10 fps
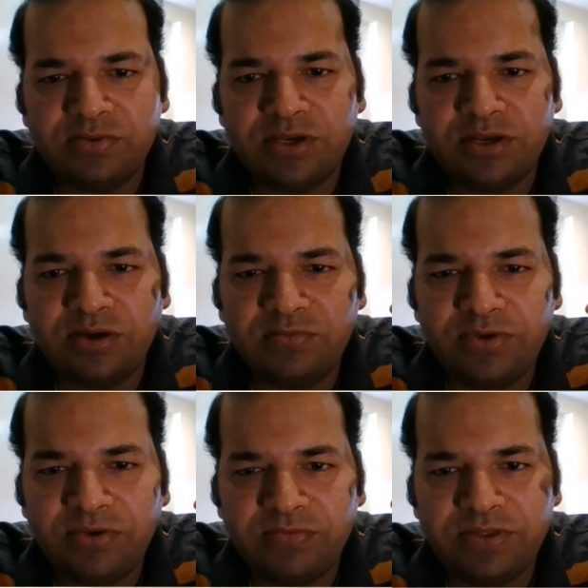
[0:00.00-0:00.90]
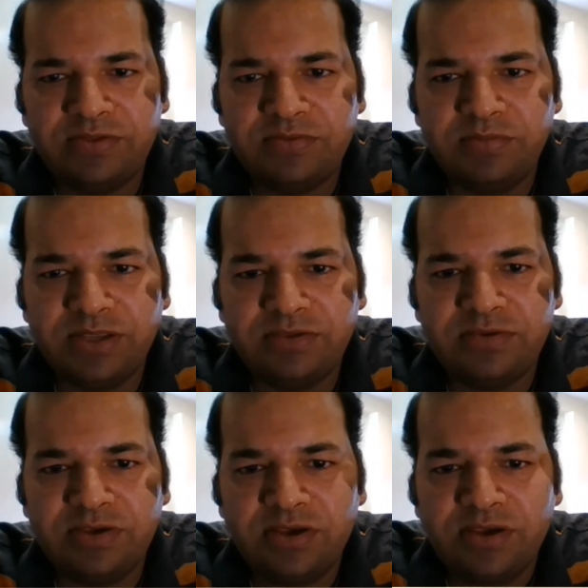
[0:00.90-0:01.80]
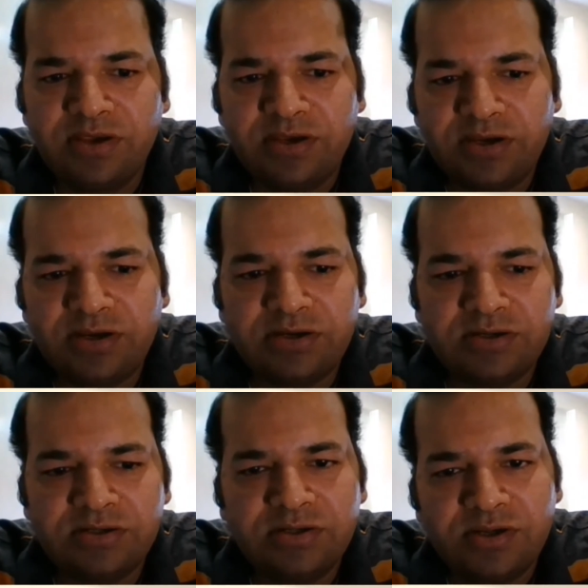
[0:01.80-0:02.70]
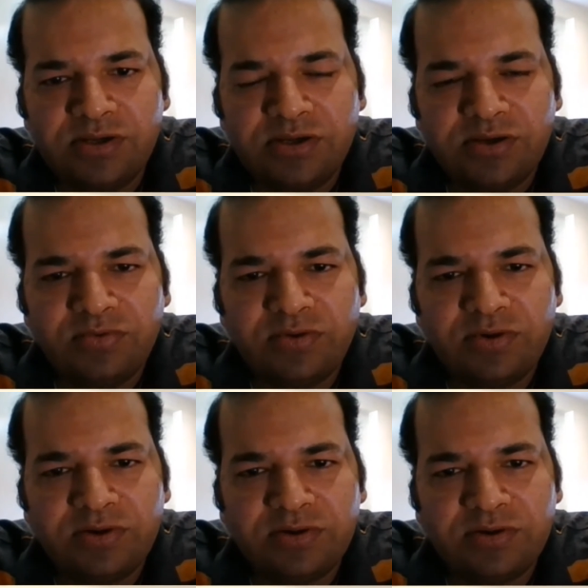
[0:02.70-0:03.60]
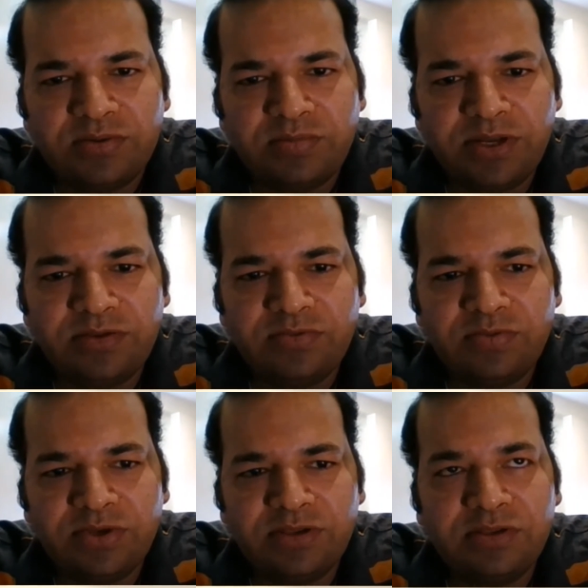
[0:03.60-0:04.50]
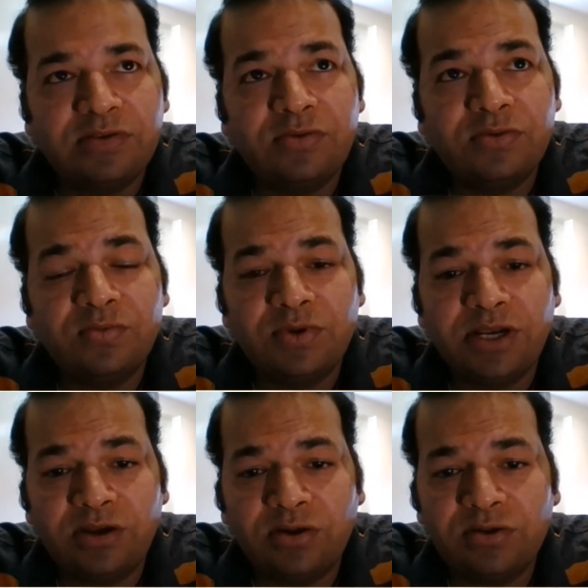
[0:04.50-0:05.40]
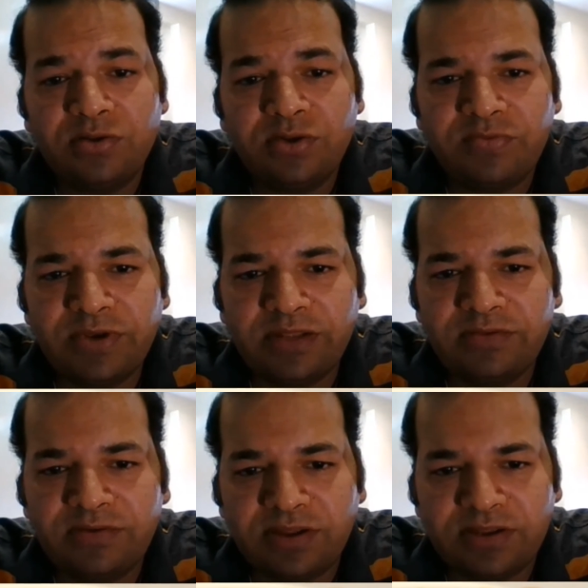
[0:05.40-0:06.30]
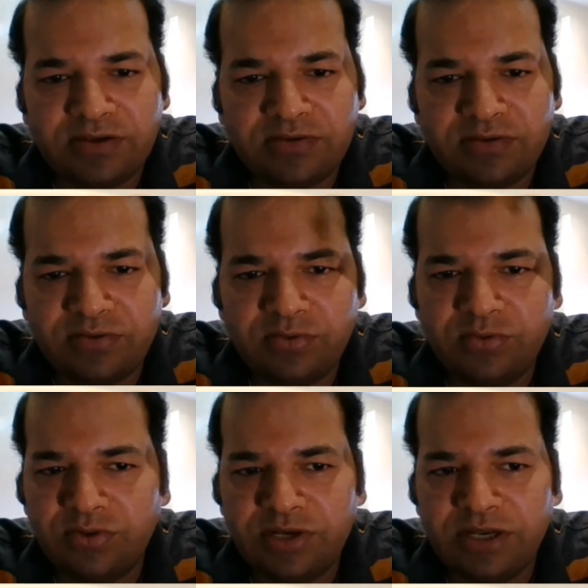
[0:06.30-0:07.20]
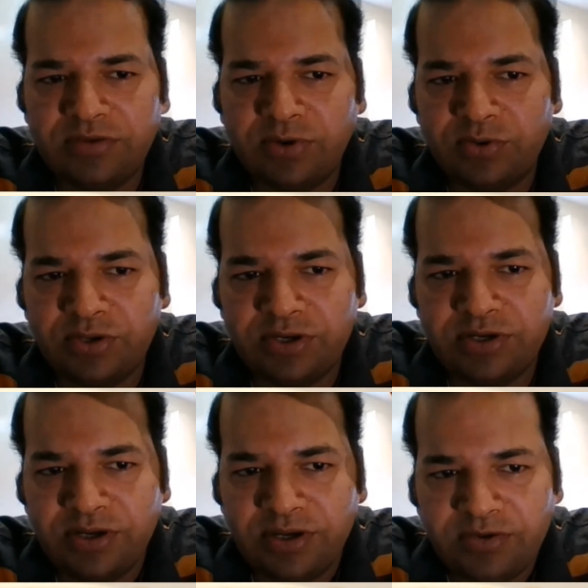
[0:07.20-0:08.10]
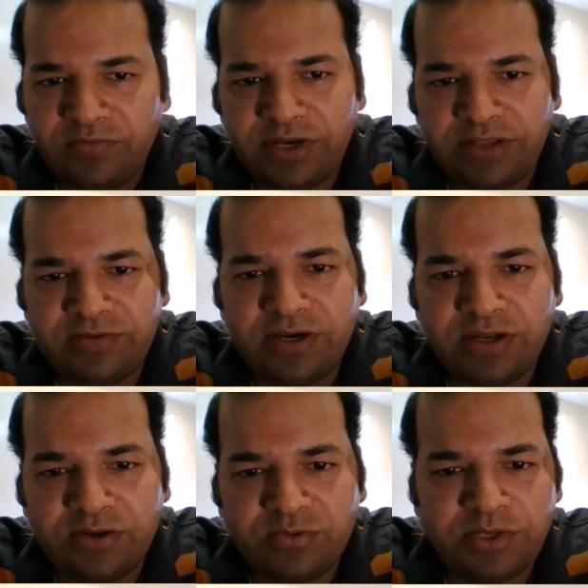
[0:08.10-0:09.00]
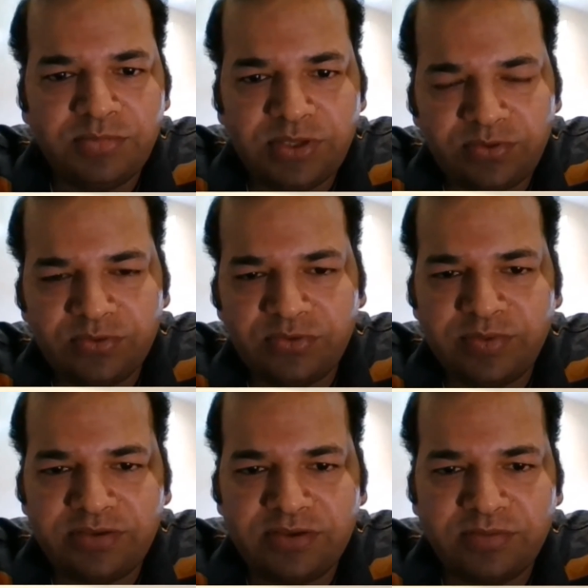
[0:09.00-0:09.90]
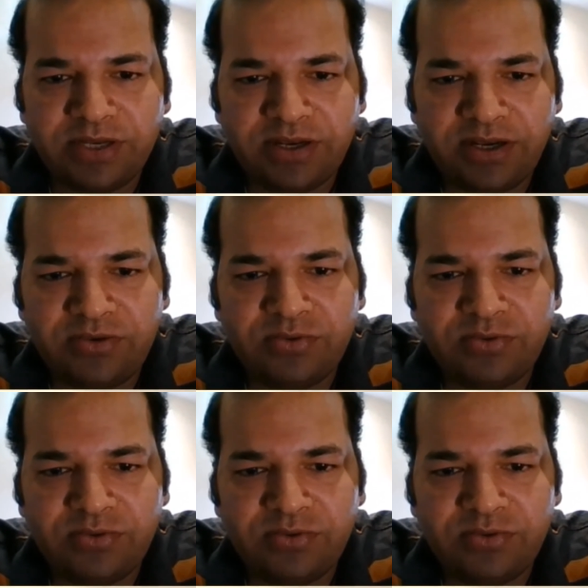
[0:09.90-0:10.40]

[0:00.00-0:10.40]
So there are a lot of defense based uh, places where this is useful. And also in finance transactions, you don't want your finance data to be misused by somebody, right?